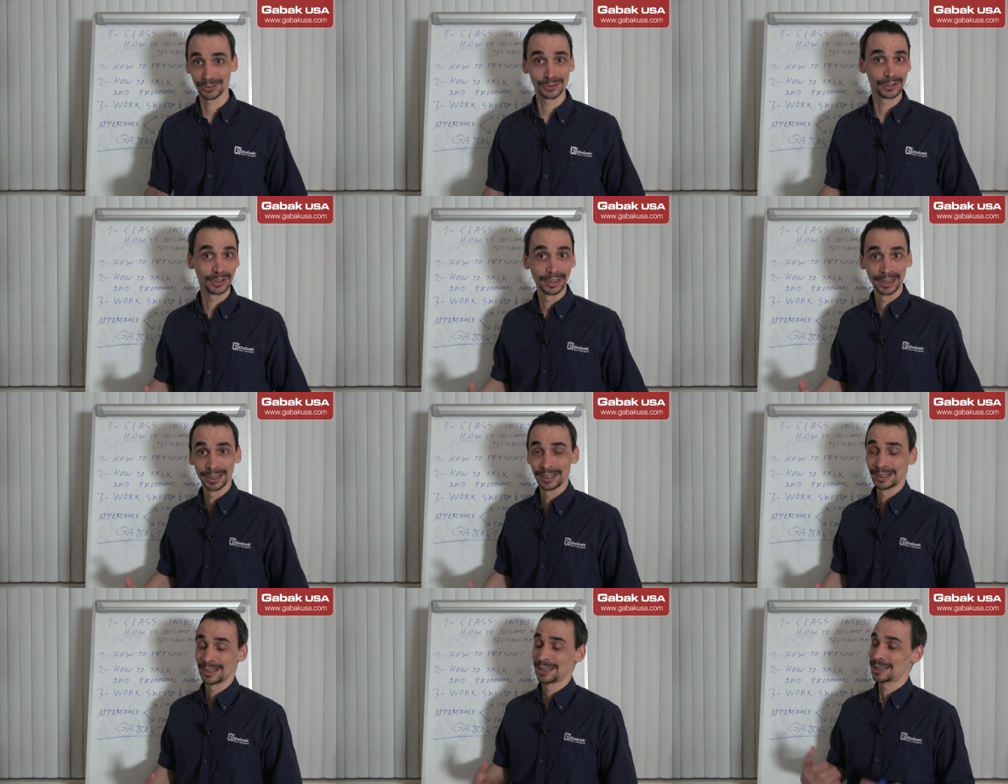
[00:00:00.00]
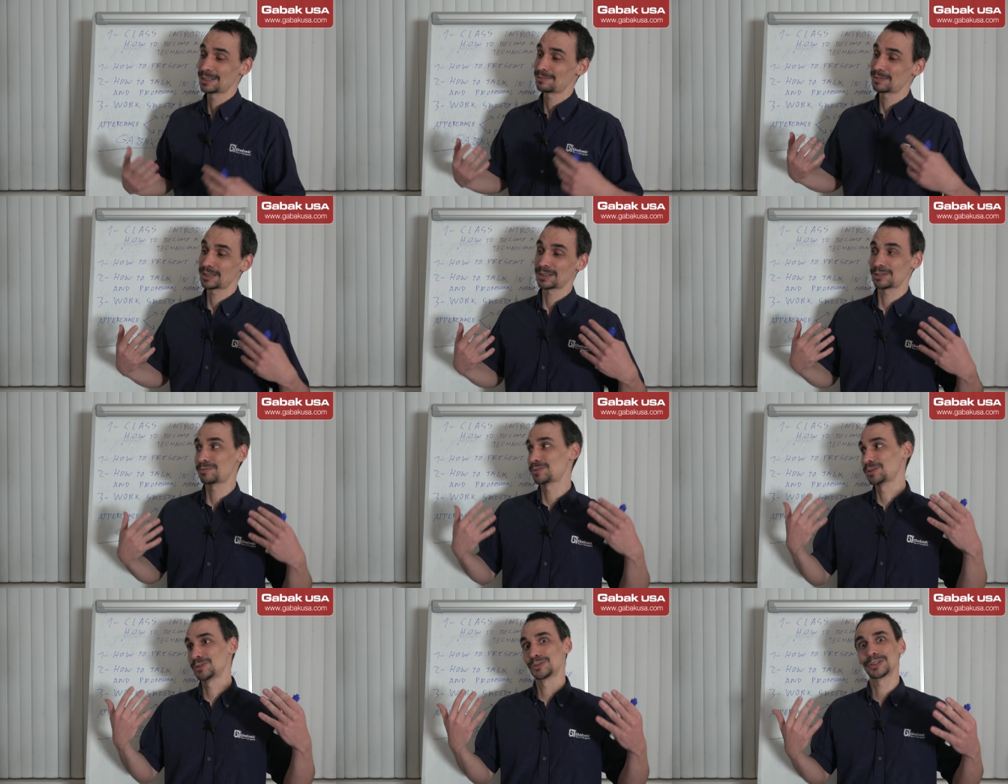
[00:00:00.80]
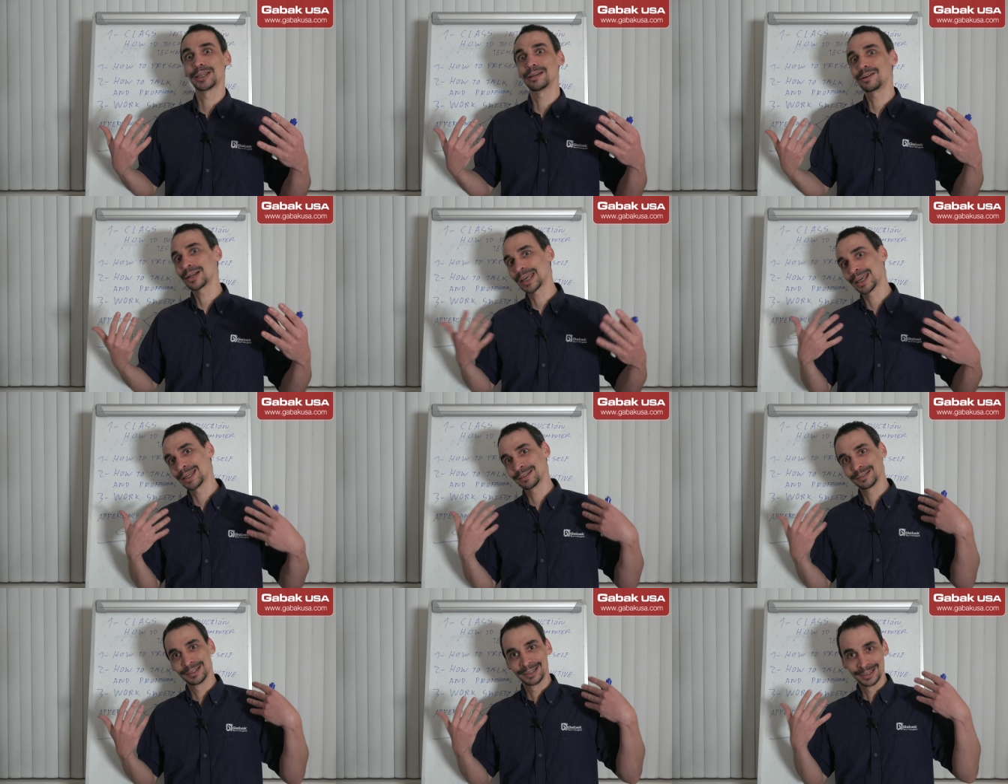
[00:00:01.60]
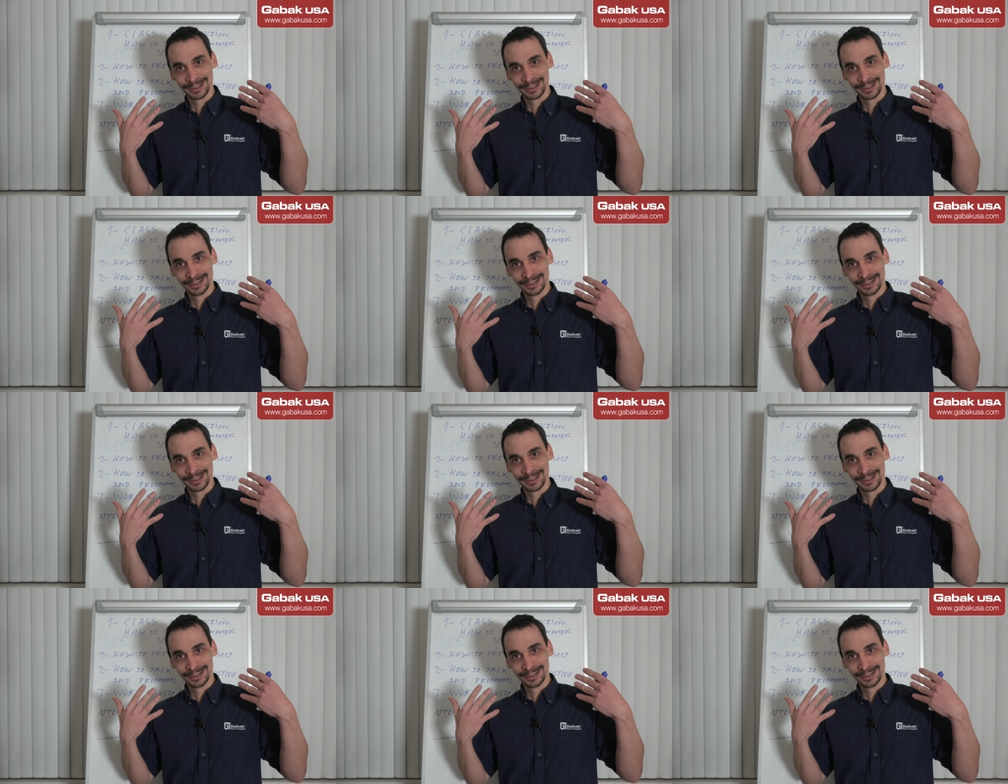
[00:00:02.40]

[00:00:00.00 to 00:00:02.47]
So even if you say, okay,